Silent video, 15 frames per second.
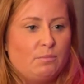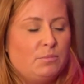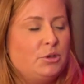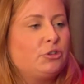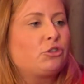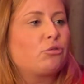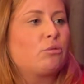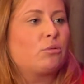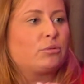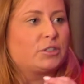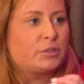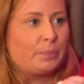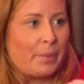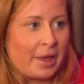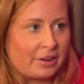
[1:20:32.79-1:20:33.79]
Mutual
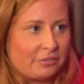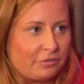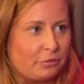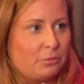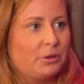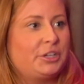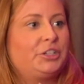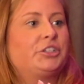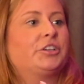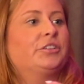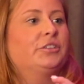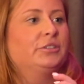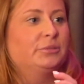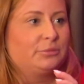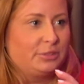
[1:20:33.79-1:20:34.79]
respect for what each
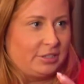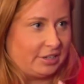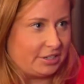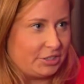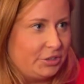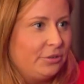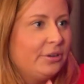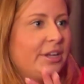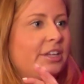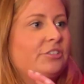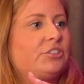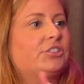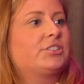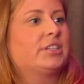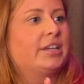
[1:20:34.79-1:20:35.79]
other was doing,
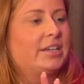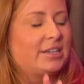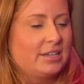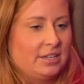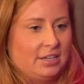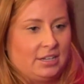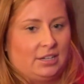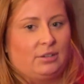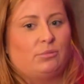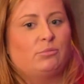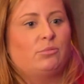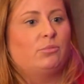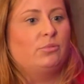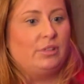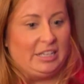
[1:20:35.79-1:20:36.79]
and just
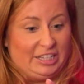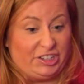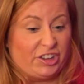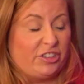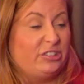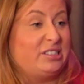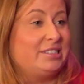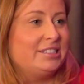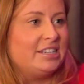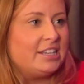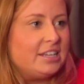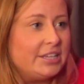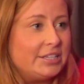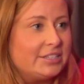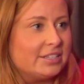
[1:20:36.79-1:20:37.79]
each other's
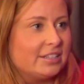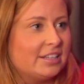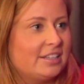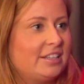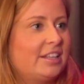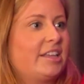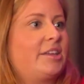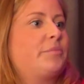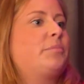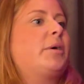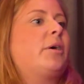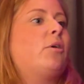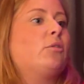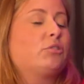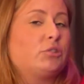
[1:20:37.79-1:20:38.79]
needs, and
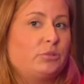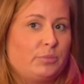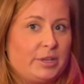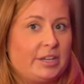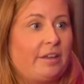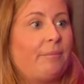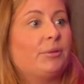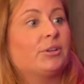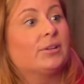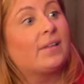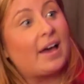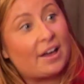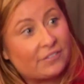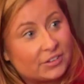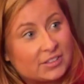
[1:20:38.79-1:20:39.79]
then also being able to
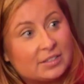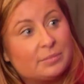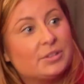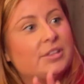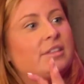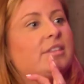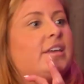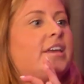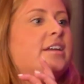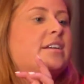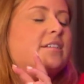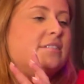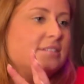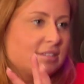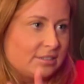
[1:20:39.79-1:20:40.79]
laugh at some of the
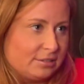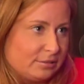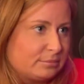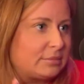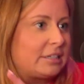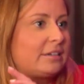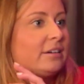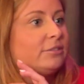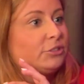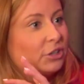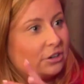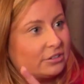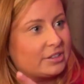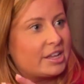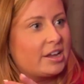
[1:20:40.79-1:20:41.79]
things, no matter how
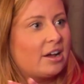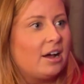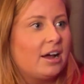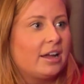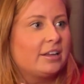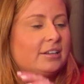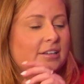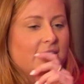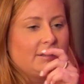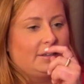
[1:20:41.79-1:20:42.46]
dark they got.